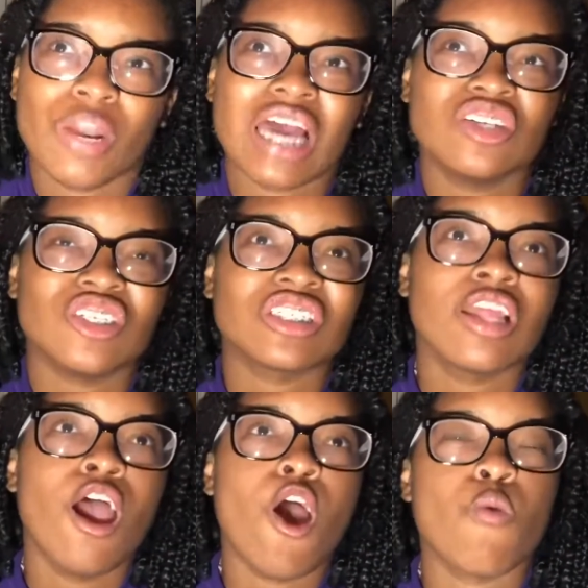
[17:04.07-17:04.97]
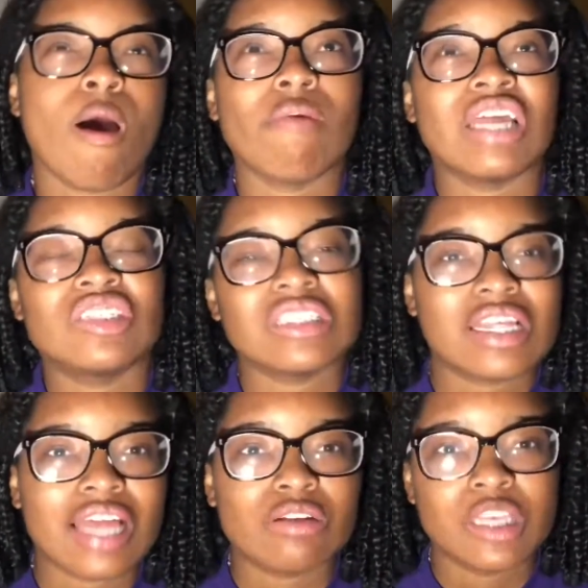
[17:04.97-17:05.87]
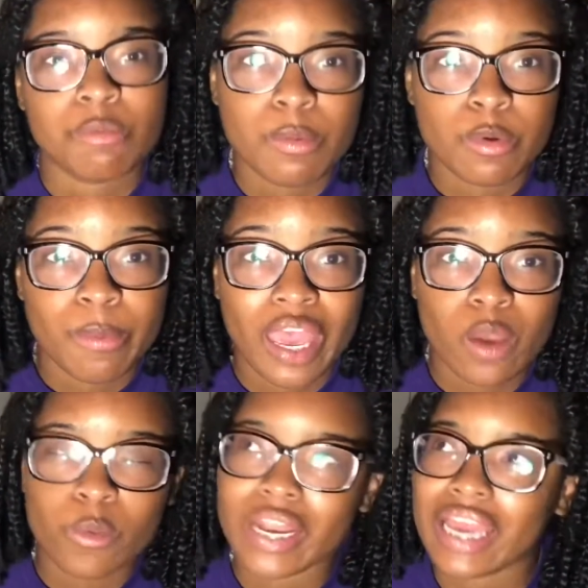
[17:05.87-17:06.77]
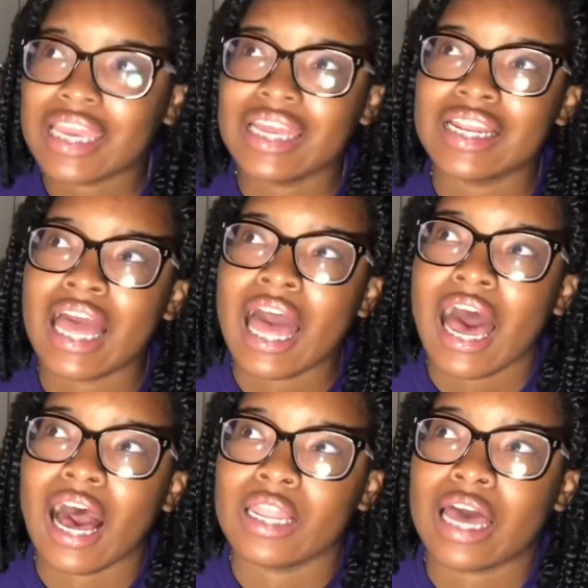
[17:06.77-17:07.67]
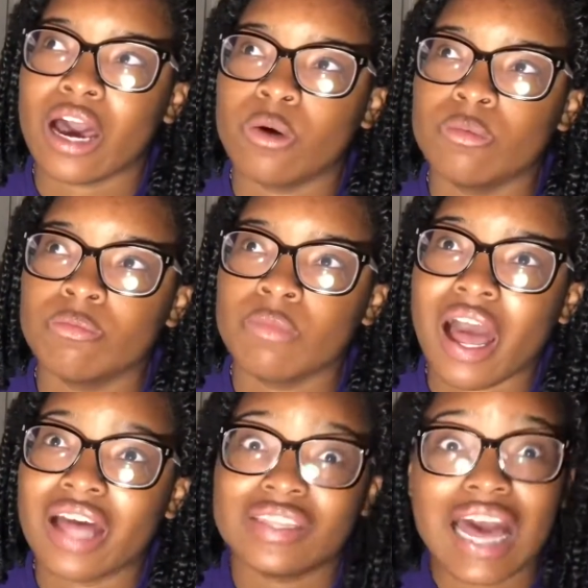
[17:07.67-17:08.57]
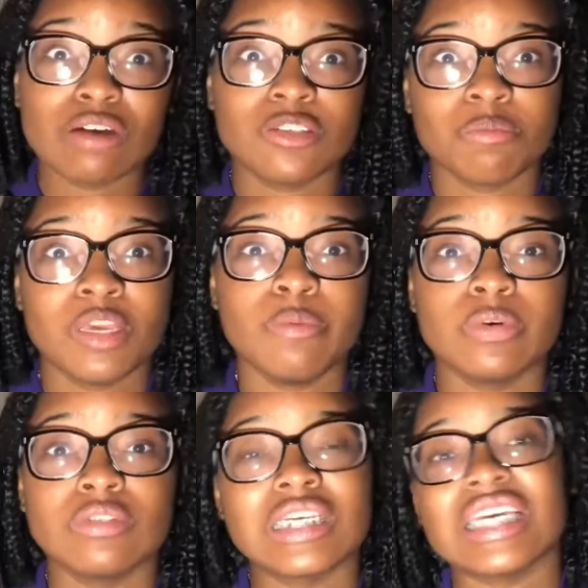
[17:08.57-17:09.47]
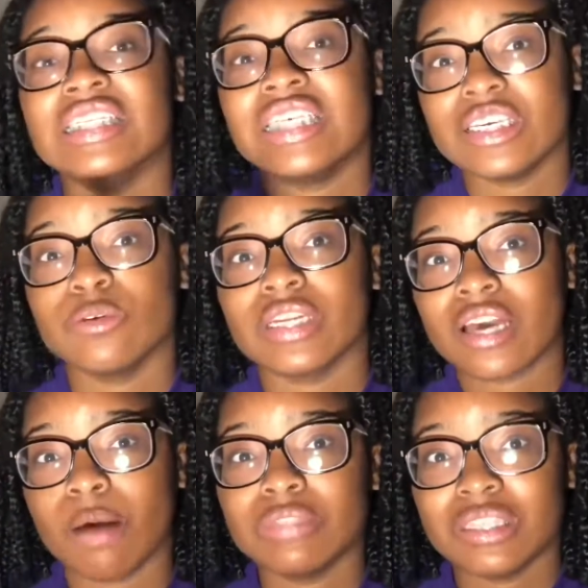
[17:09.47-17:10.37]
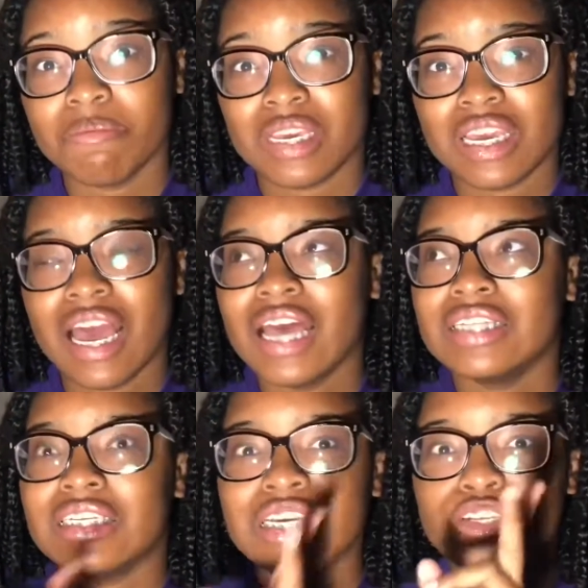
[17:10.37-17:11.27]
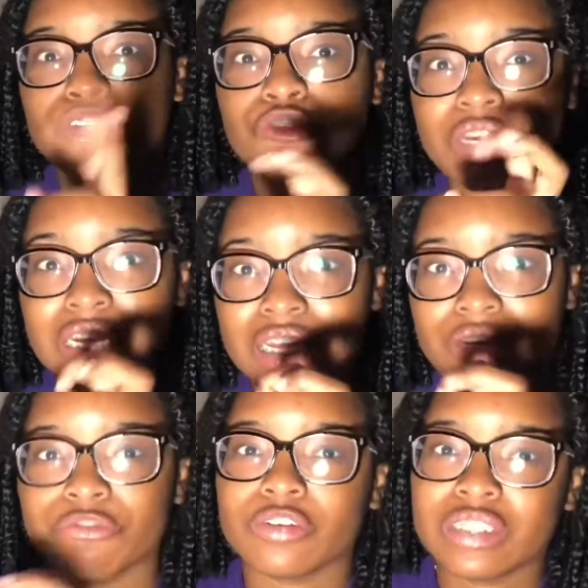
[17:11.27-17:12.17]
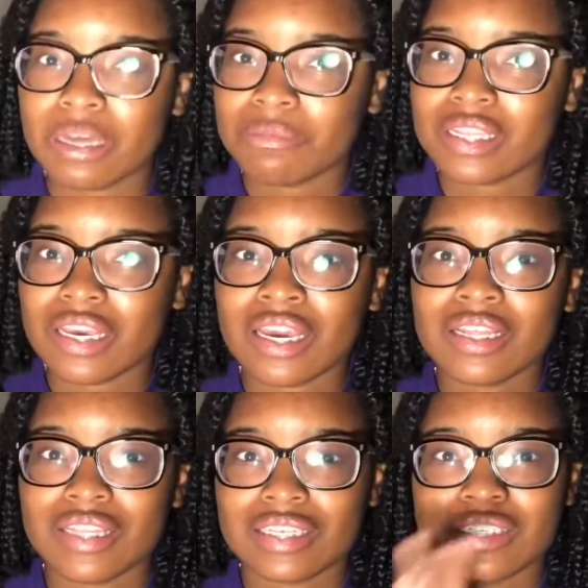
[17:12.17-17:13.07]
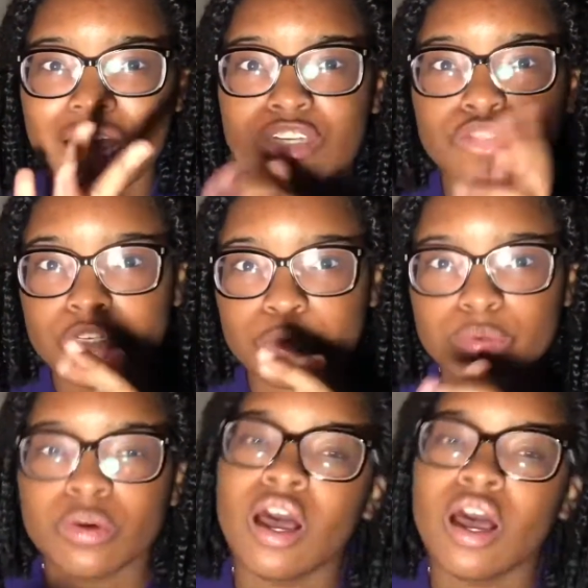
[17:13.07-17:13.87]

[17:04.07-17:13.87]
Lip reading: would I just allow 10 people to pay when I can allow 1,000 people to continue to come to me to get treated for something that's not treatable?